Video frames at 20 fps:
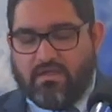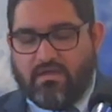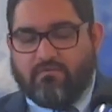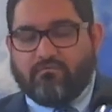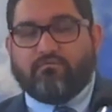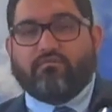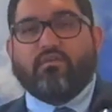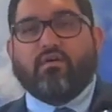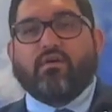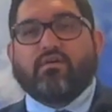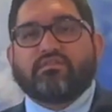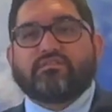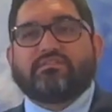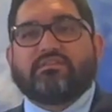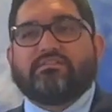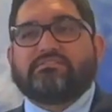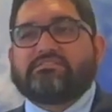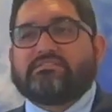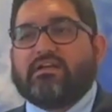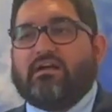
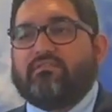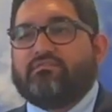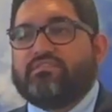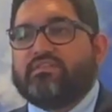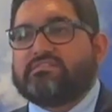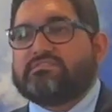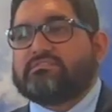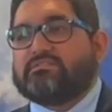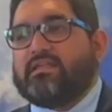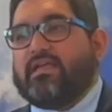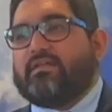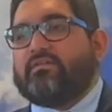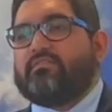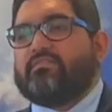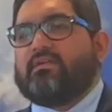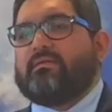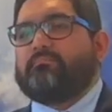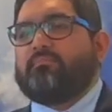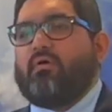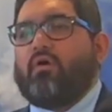verses of this letter
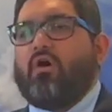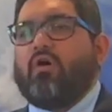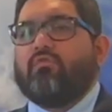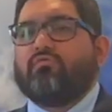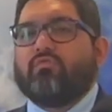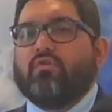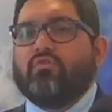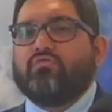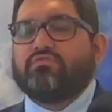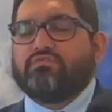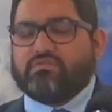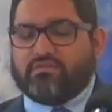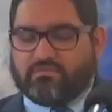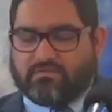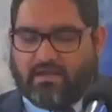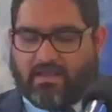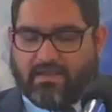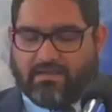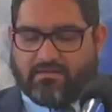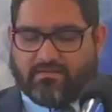that Paul wrote to
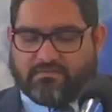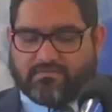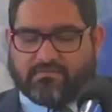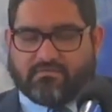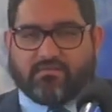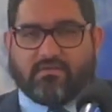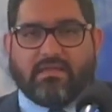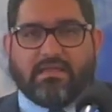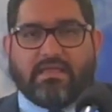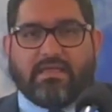Titus.